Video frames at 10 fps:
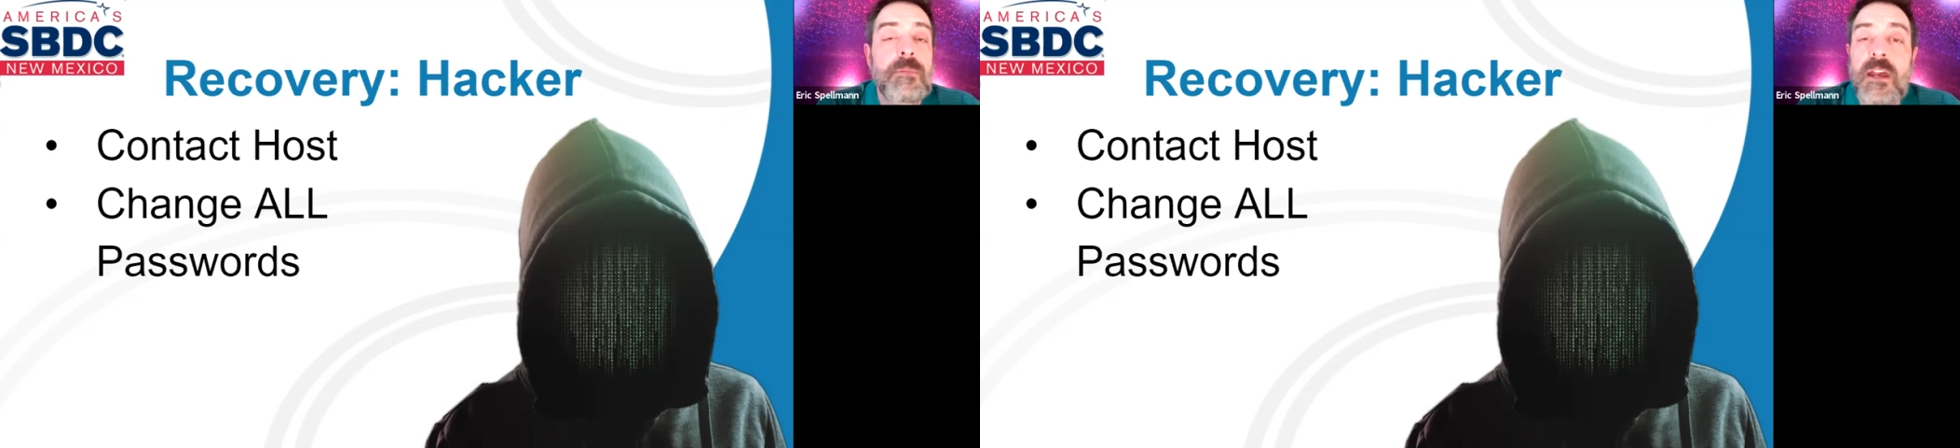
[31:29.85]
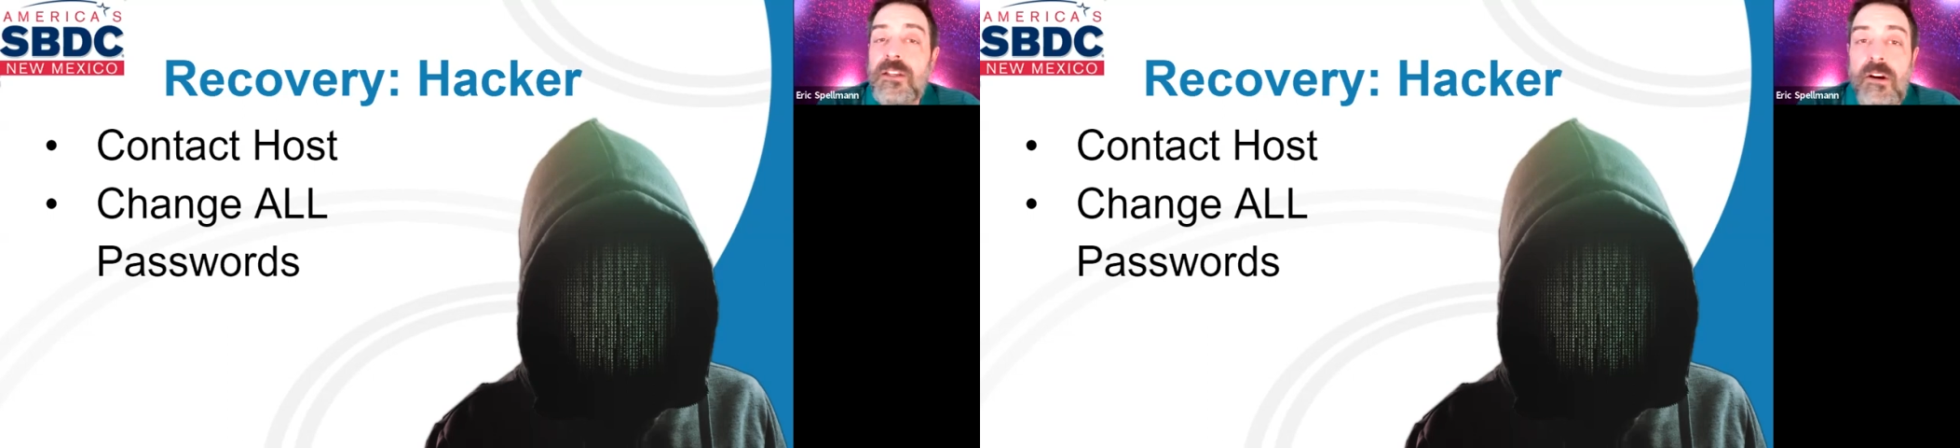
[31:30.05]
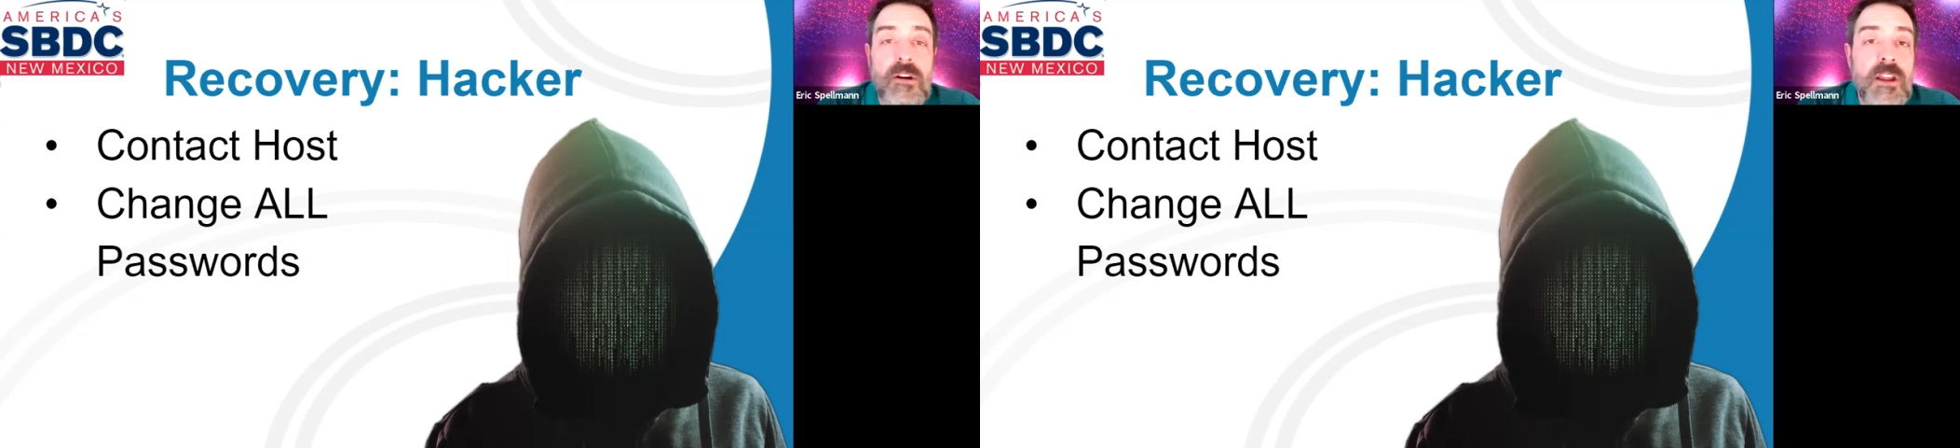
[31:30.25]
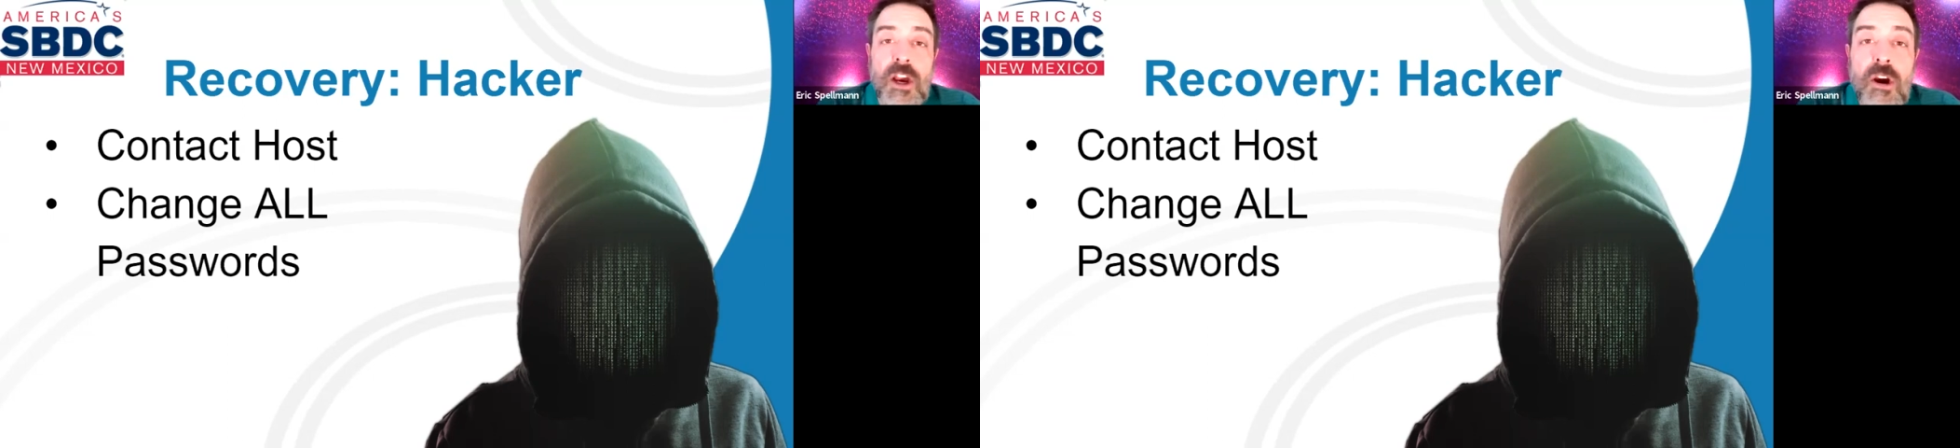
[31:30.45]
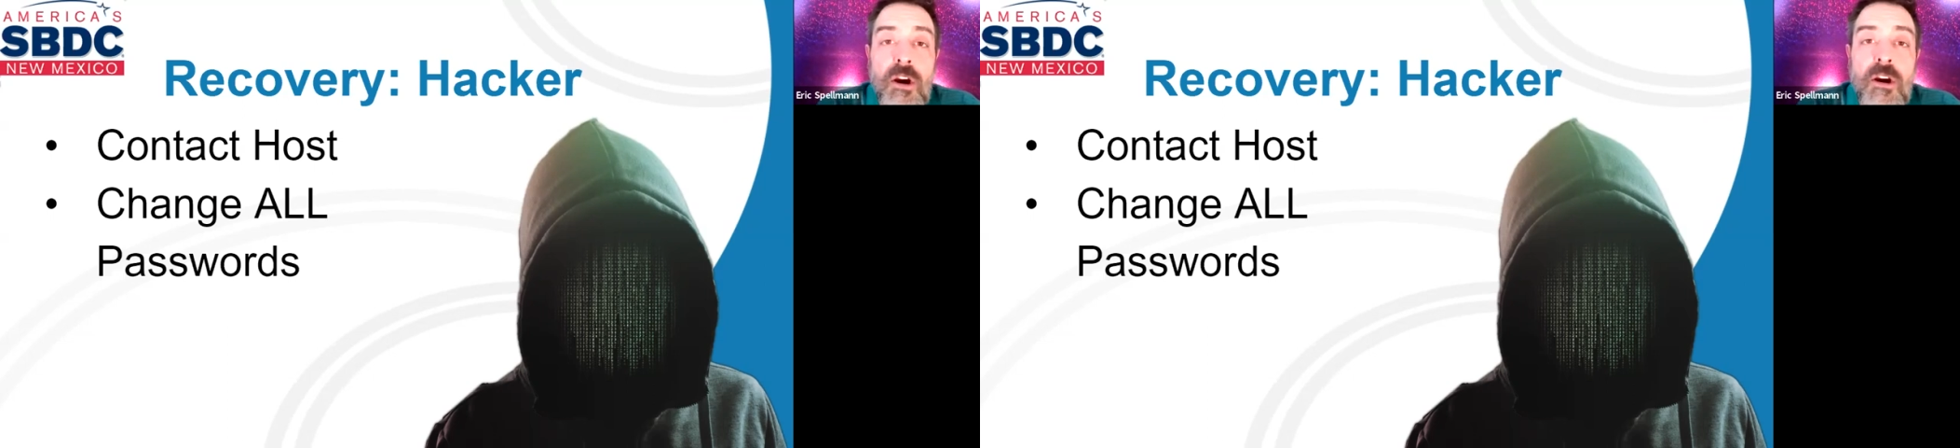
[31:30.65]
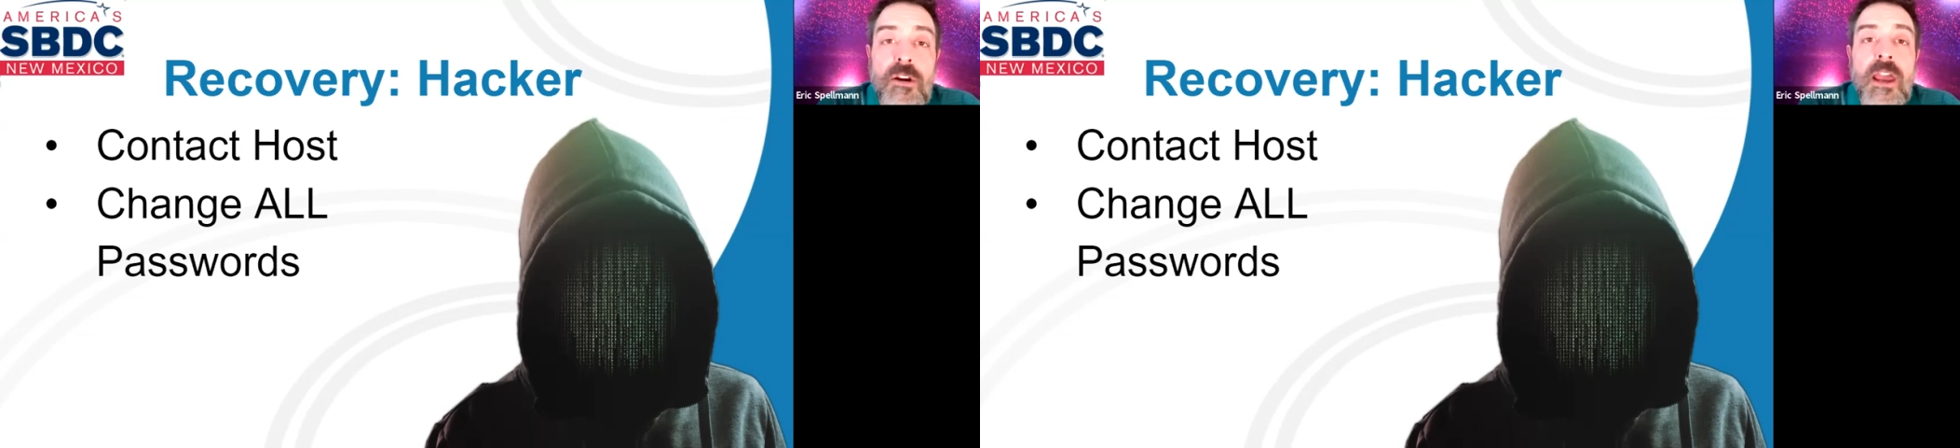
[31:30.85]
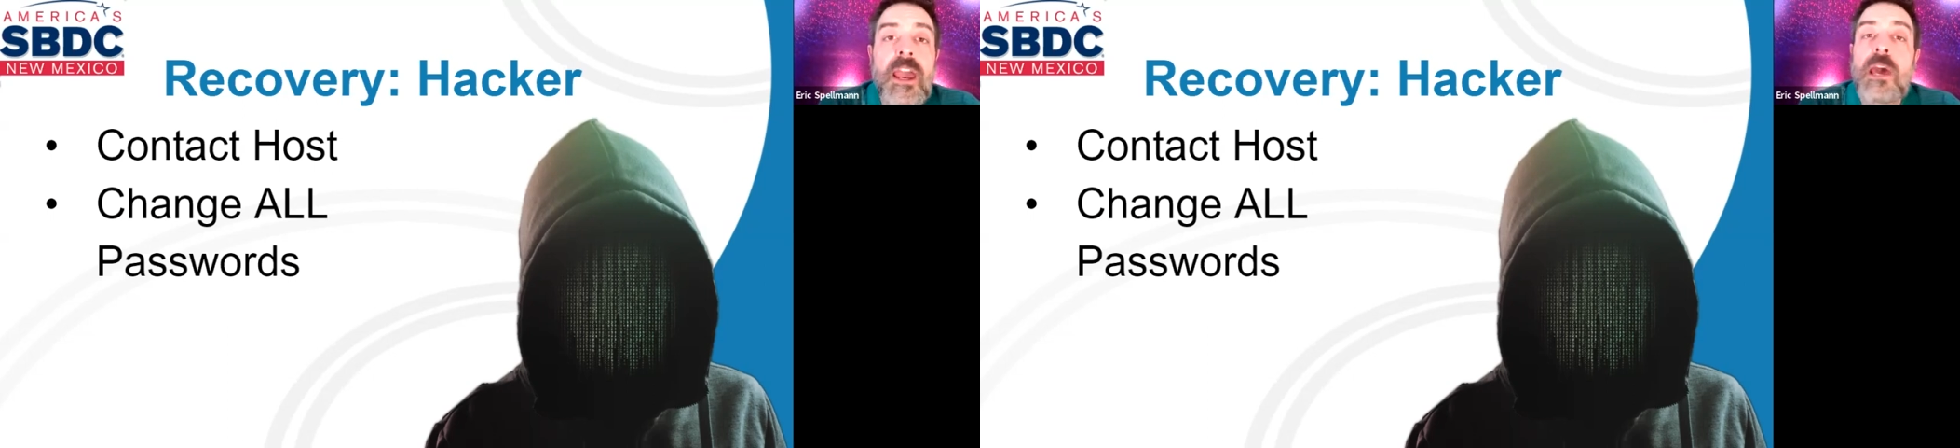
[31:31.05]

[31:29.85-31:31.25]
has already occurred